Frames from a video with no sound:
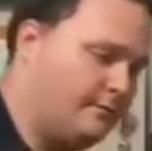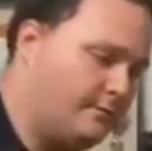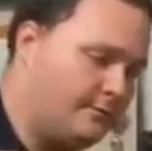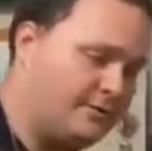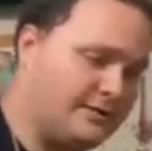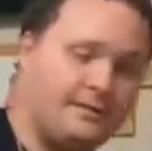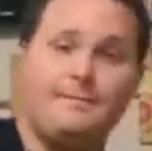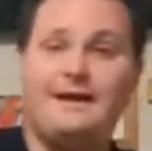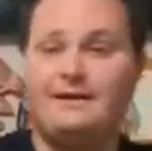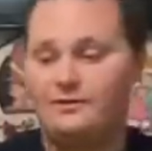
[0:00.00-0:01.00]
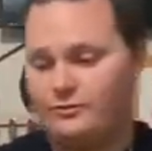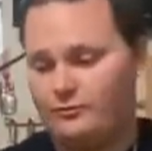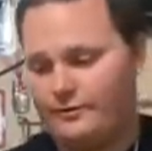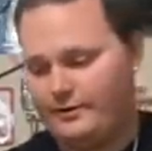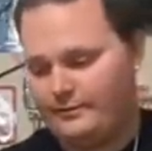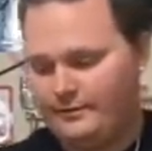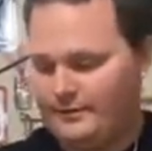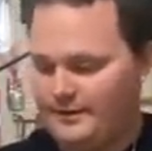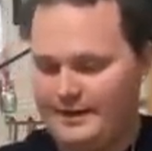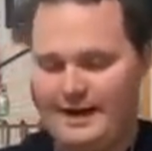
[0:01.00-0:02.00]
which is a mandatory.
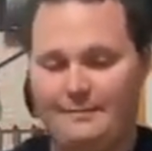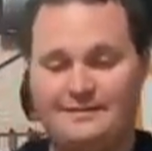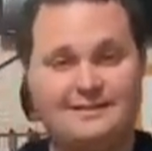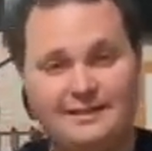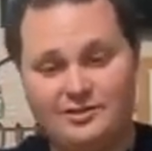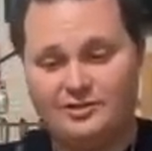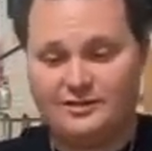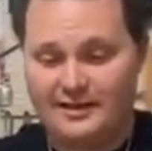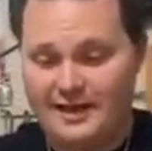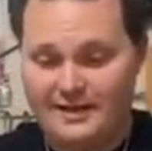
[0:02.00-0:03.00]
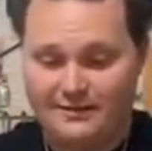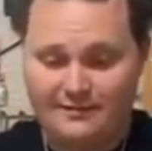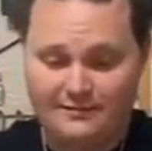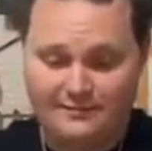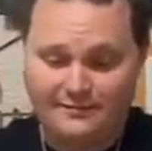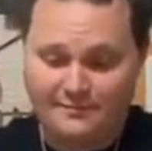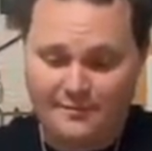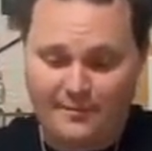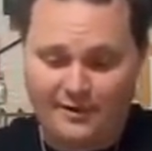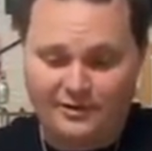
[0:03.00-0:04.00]
I got my scissors today.
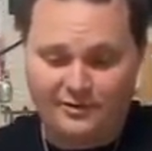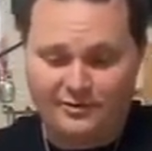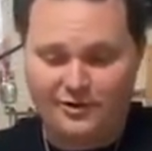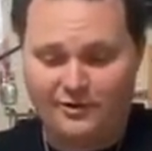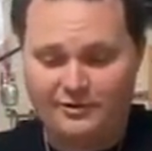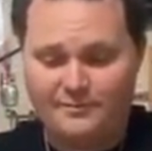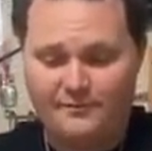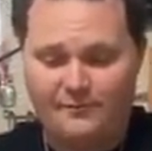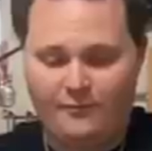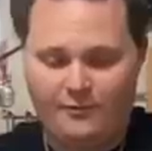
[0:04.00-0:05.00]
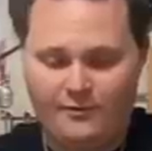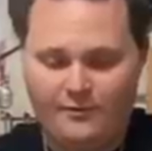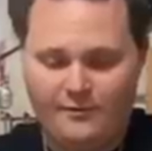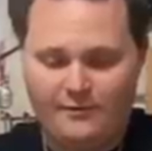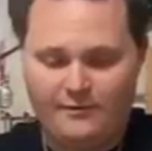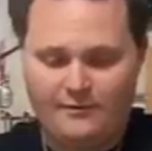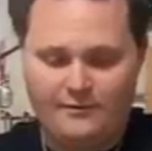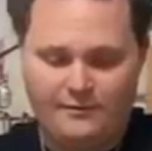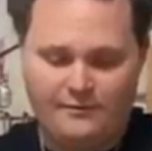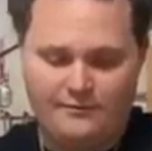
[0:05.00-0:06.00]
Remember, I showed y'all this before.
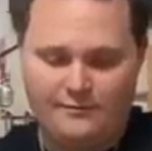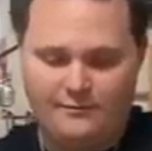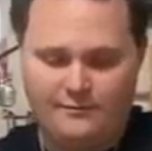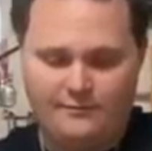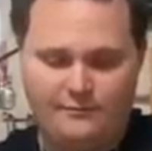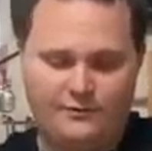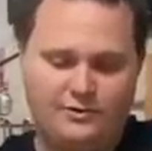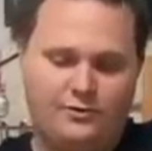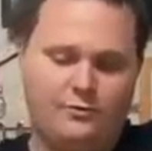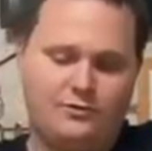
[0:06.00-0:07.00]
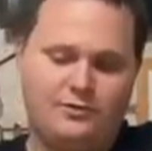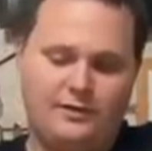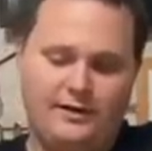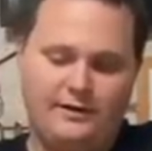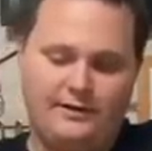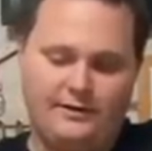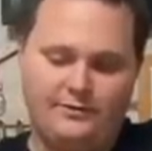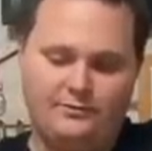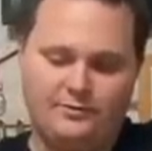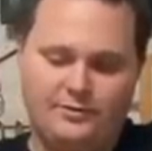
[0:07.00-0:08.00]
Which, of course, in there, you're not
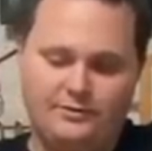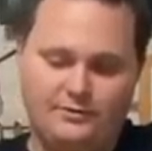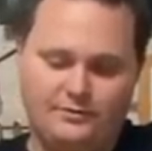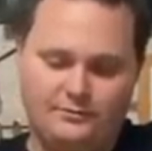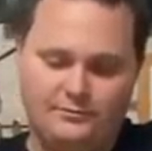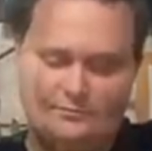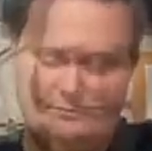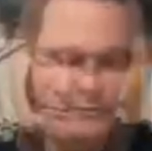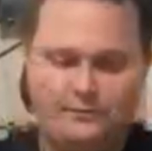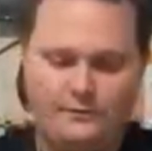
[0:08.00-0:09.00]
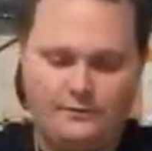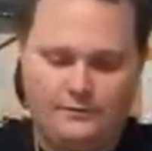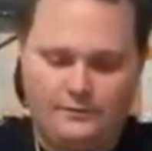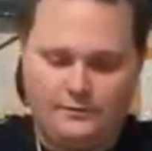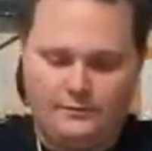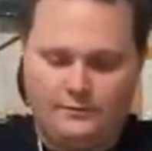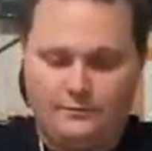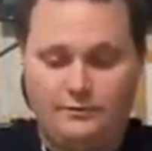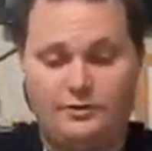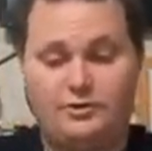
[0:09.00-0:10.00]
using scissors.
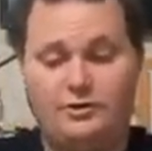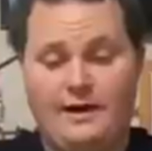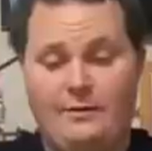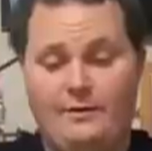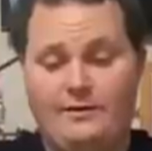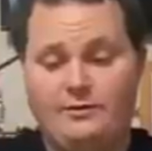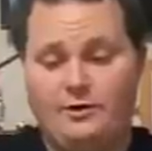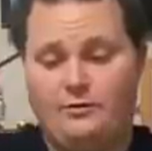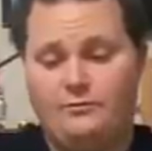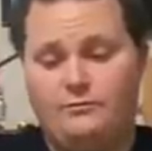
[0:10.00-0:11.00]
Just so that way, you know,